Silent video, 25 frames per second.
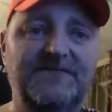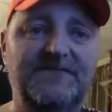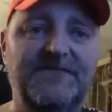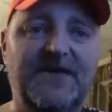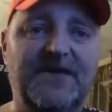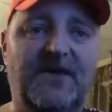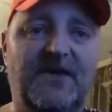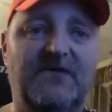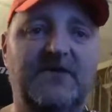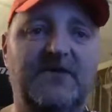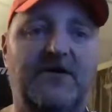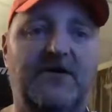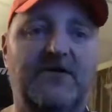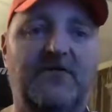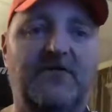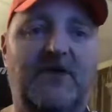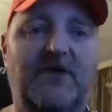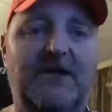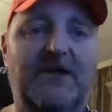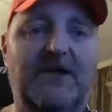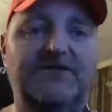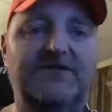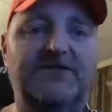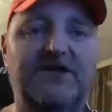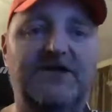Oh, no, the
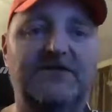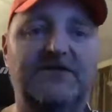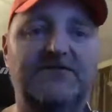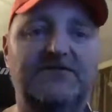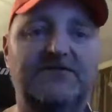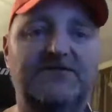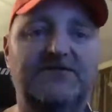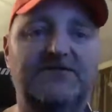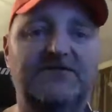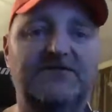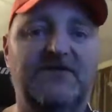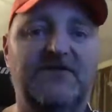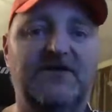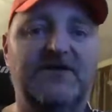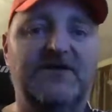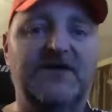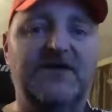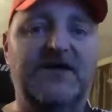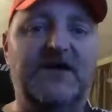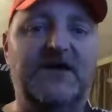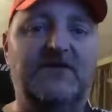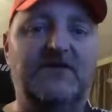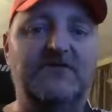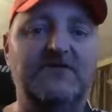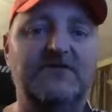wife's on. She's
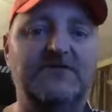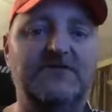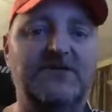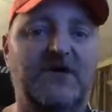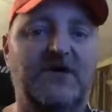looking out.